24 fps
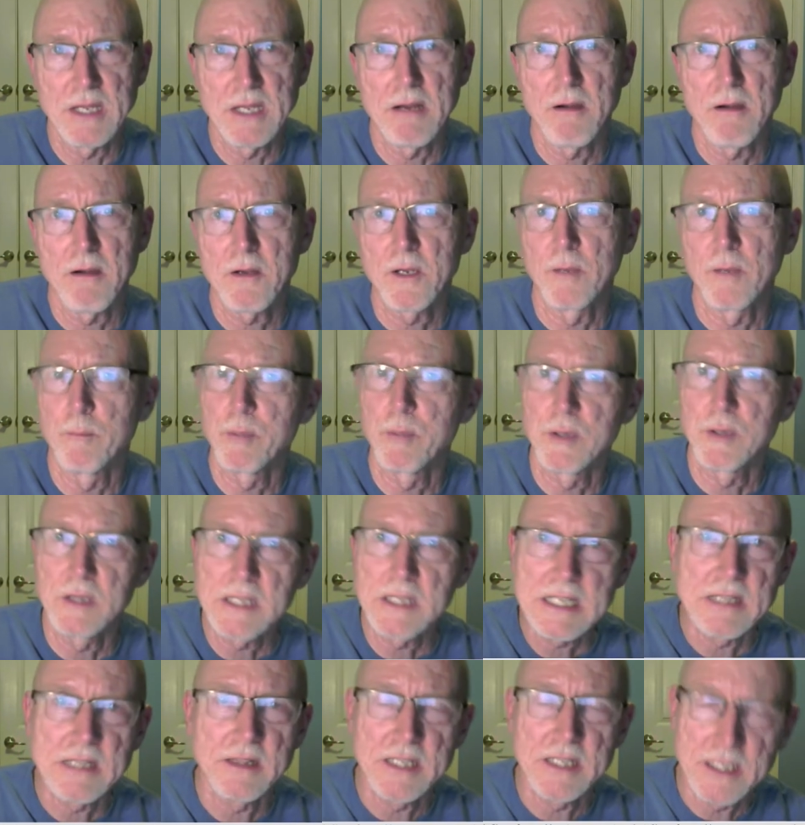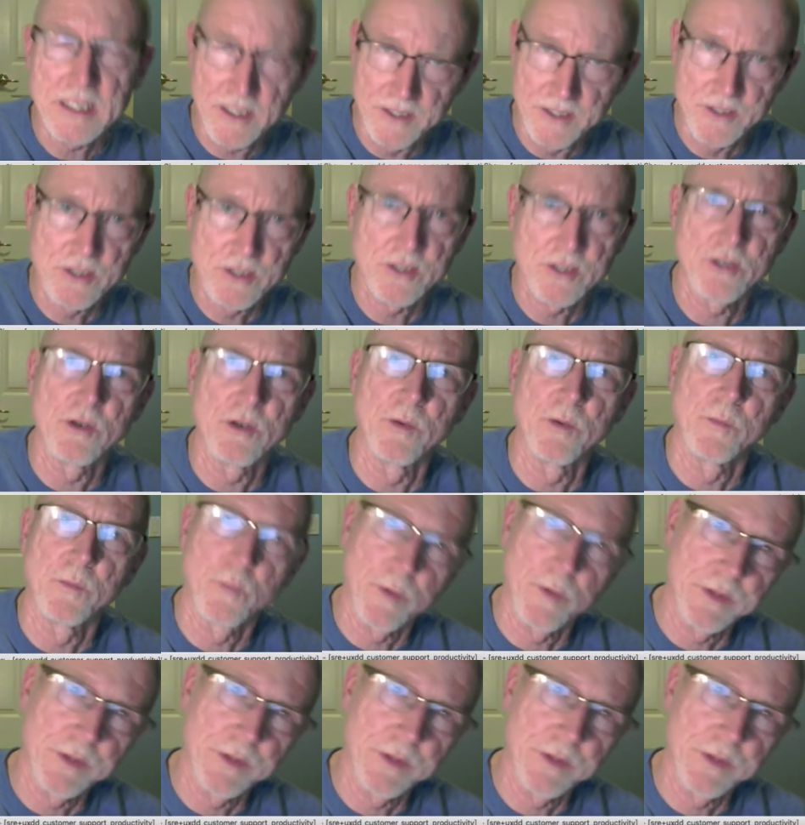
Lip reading: they are completely consumed with